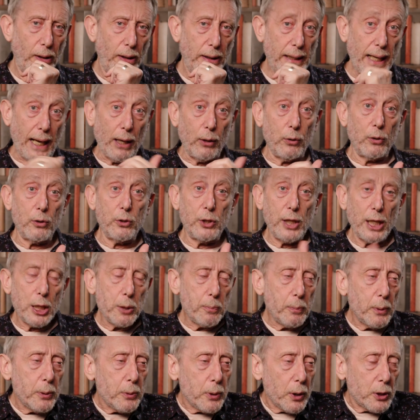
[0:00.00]
Now,
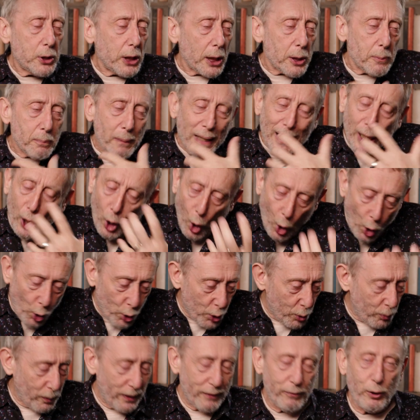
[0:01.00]
just
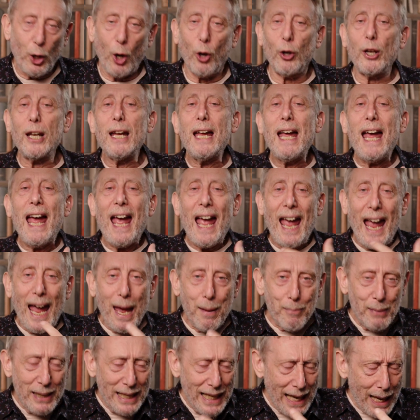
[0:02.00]
because we've got
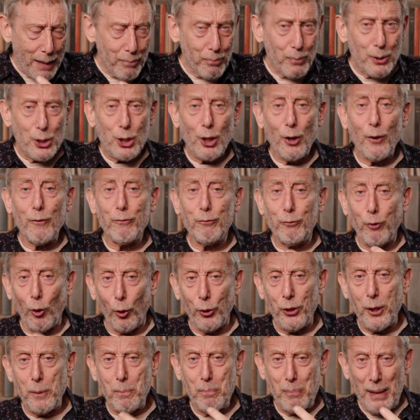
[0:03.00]
M&Ms for
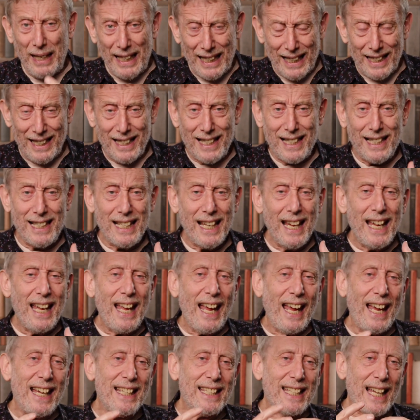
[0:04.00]
the beans,
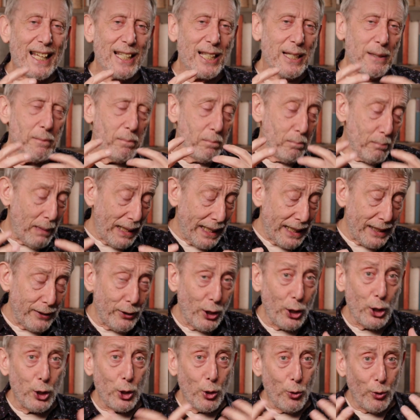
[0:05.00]
it doesn't mean
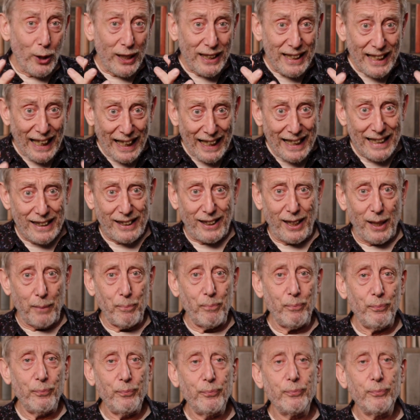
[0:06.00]
that you can eat them.